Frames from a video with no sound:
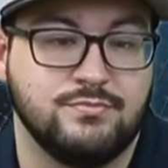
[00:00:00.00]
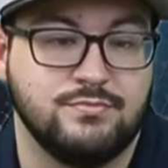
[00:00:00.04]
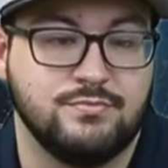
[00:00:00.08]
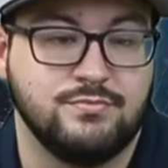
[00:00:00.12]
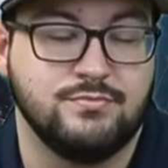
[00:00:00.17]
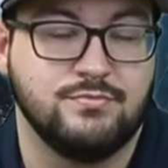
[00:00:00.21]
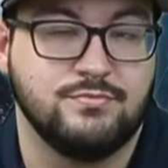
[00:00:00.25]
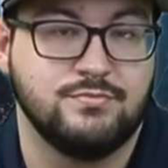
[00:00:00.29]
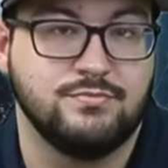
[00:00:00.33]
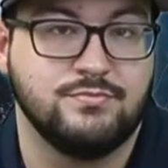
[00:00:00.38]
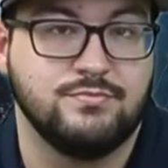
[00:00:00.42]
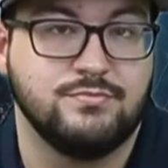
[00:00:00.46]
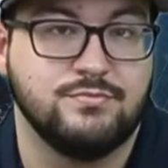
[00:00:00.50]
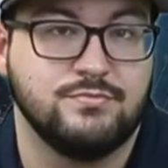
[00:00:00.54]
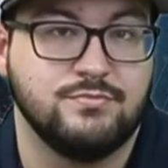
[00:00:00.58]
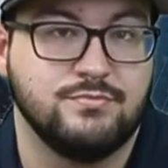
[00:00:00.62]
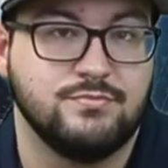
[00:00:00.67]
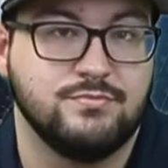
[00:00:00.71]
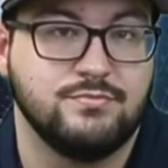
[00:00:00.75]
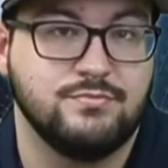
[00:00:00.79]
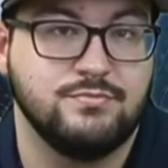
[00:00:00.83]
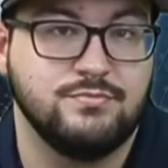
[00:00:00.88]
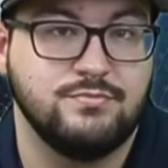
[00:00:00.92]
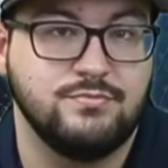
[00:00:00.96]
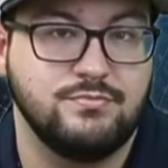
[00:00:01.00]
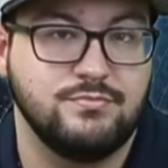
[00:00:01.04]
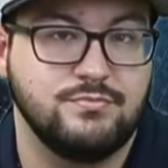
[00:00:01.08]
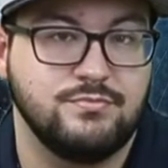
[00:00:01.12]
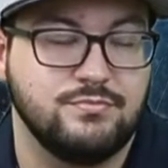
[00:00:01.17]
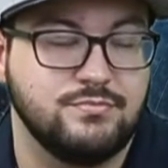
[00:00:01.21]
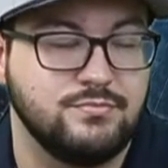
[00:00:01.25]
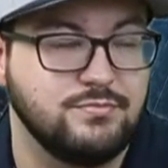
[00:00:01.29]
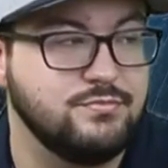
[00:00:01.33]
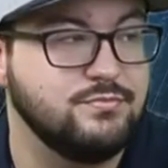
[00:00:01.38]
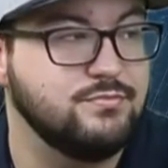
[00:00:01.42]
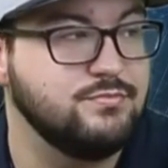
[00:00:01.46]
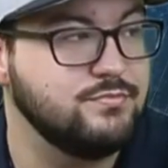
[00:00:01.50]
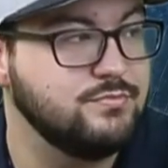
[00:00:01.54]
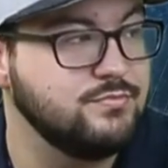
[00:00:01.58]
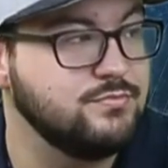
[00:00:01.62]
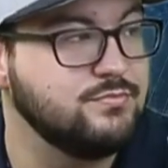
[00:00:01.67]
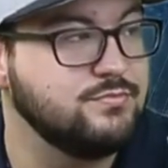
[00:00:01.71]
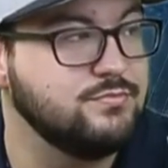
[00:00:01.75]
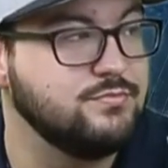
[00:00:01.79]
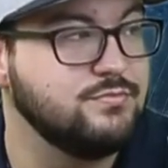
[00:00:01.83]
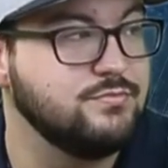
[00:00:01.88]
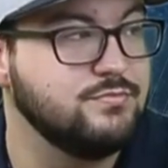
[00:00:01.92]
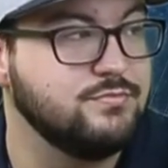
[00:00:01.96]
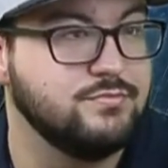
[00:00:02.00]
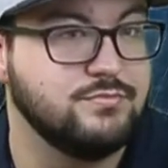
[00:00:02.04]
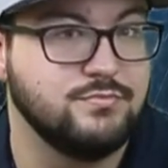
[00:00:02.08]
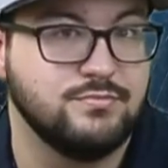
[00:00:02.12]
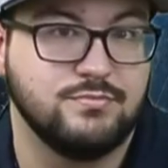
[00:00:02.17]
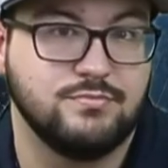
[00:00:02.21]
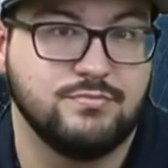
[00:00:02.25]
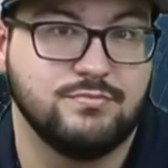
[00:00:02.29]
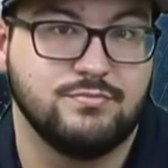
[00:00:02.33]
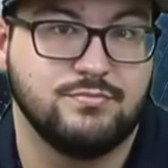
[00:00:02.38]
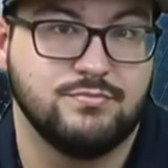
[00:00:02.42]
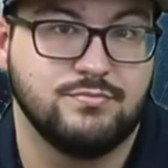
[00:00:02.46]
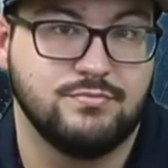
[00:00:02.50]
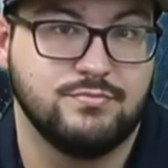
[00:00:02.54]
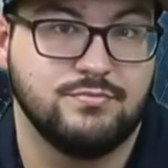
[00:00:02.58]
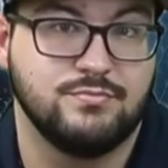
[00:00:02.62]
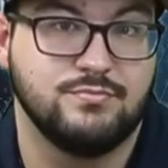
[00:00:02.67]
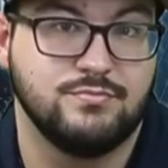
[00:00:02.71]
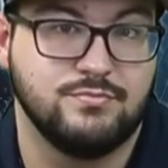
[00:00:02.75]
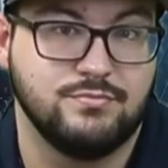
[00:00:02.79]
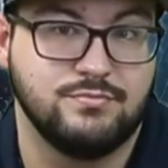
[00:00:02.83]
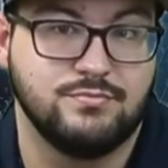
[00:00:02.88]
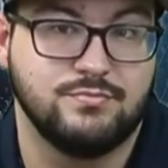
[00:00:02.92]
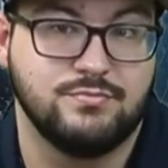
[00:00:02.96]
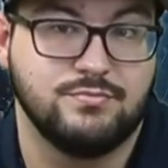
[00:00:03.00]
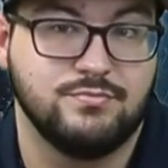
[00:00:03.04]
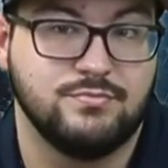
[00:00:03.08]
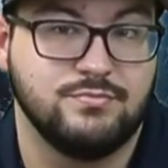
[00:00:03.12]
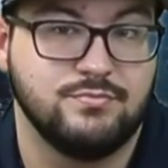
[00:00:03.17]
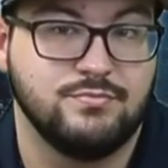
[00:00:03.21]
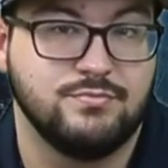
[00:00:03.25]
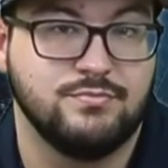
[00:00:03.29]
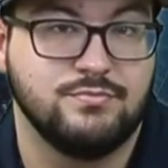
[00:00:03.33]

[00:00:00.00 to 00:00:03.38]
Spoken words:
No words are spoken by the person on screen.